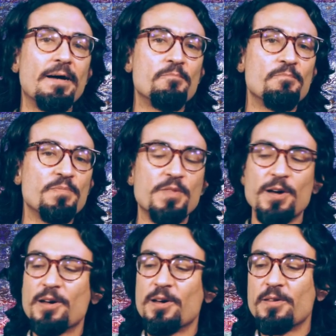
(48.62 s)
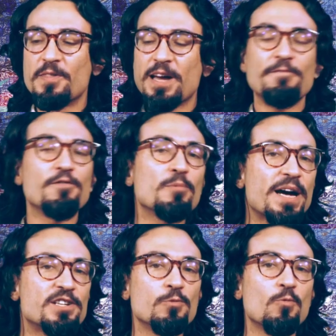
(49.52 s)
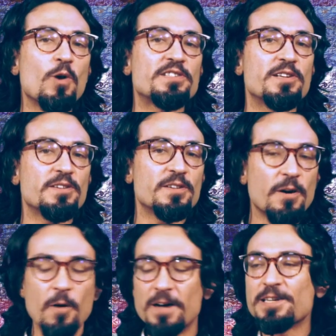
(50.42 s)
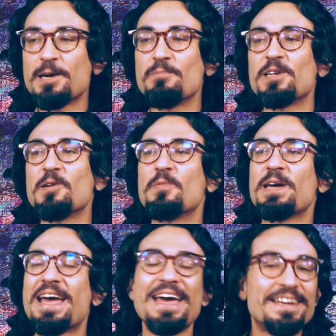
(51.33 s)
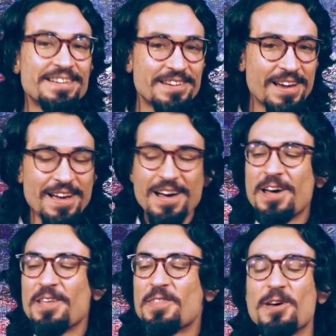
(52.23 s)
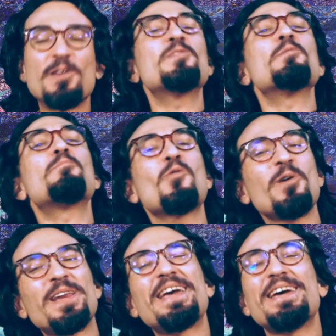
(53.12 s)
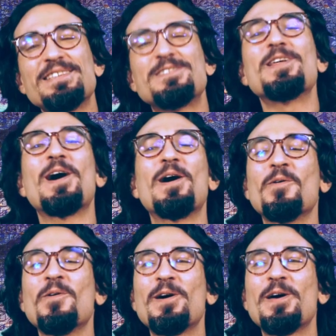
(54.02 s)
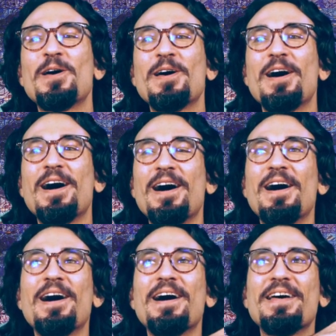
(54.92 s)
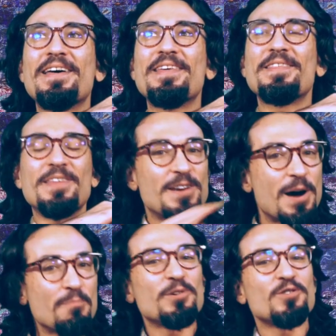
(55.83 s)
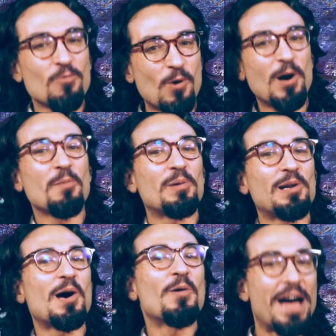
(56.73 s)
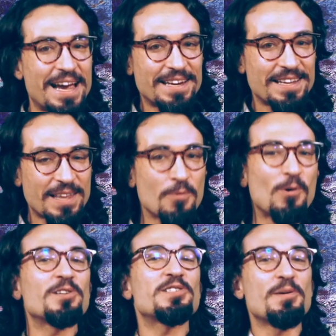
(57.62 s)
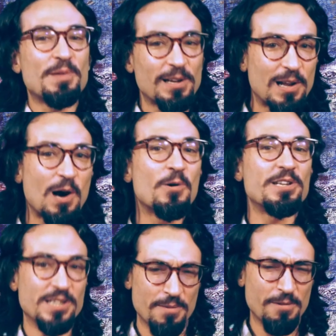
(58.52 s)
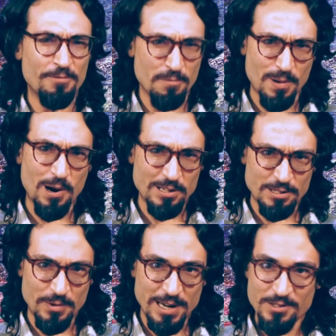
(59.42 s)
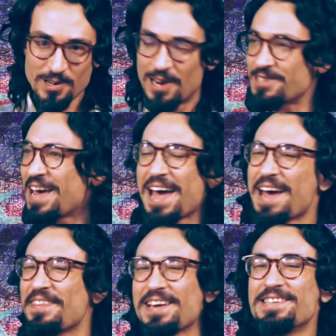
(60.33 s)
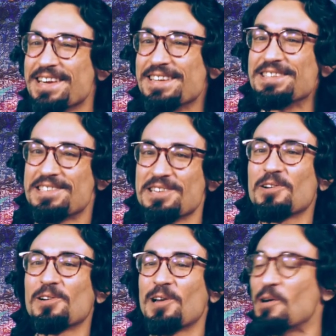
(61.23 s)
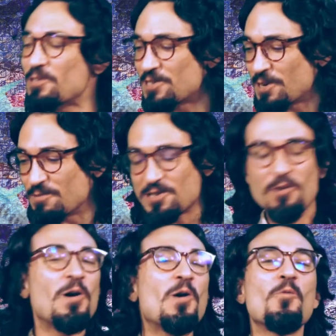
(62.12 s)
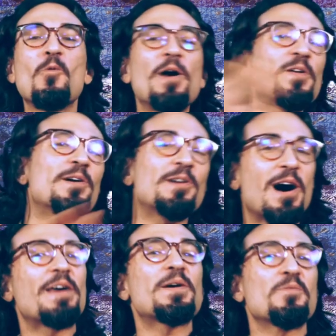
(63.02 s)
the information wasn't attempting to be hidden. The point is, though, the numbers were below 80. They were some of the lowest coming from bars and restaurants, and they did still close them. So whether or not they were